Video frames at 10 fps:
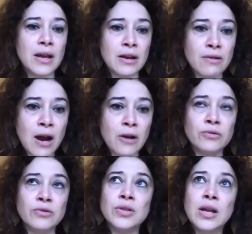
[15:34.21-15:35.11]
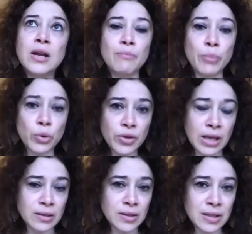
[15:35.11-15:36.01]
around both
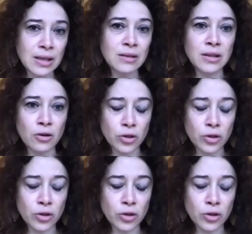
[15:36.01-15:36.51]
understanding the